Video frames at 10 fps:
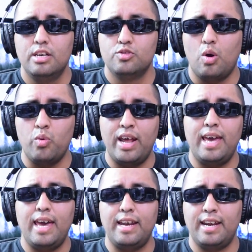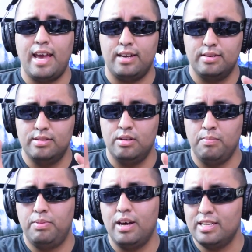So I went ahead and I
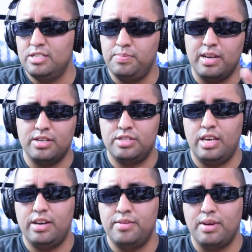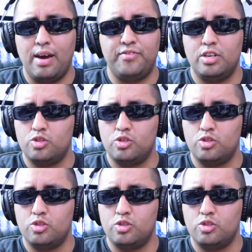unplugged the speakers here after